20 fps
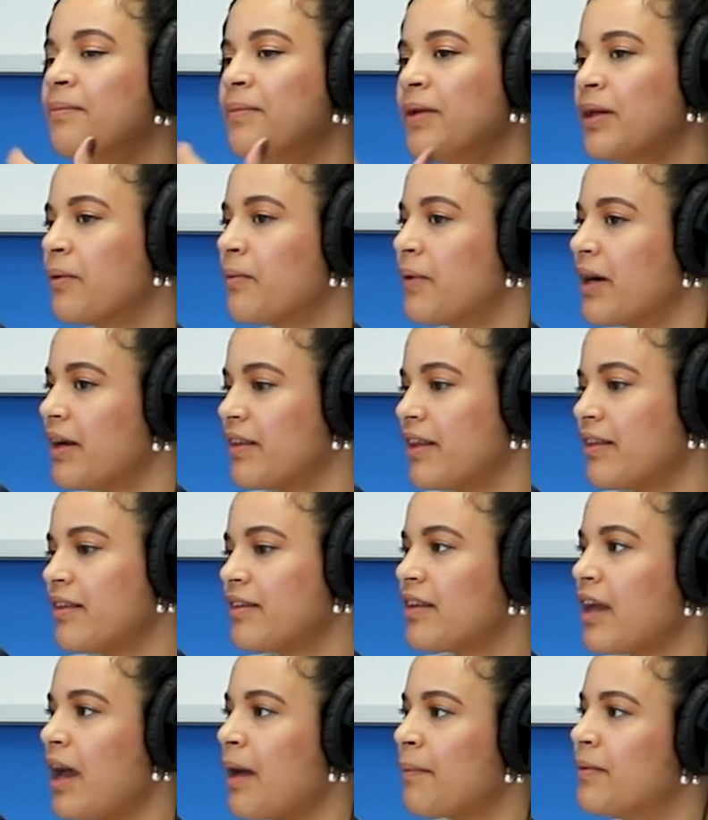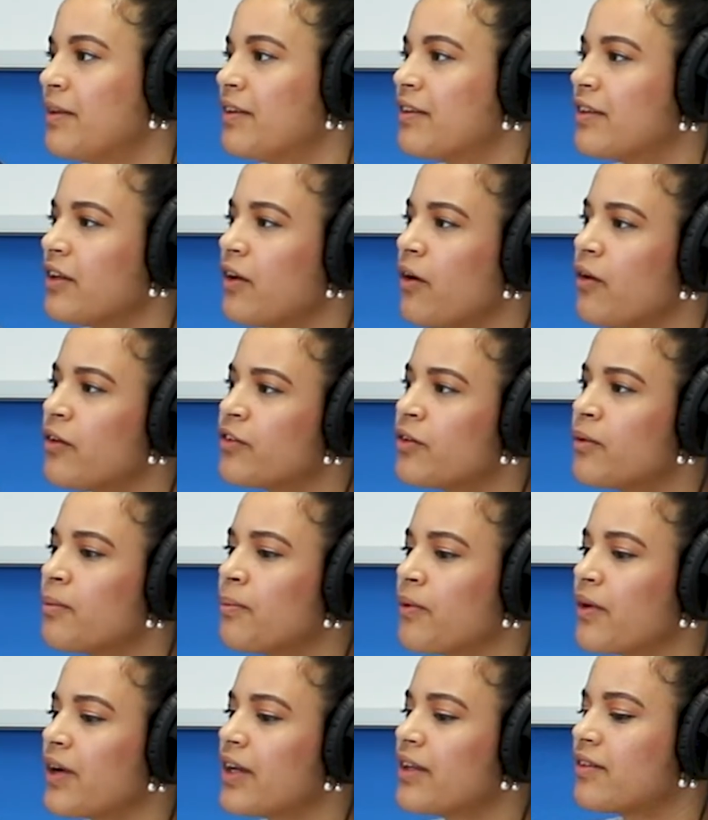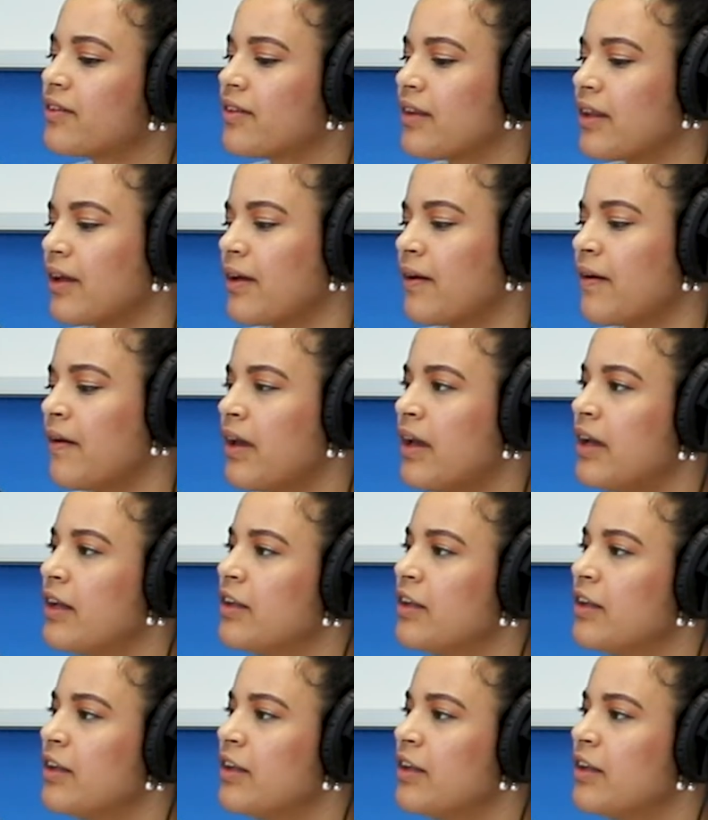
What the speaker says: Be aware that this happens. And it also breaks the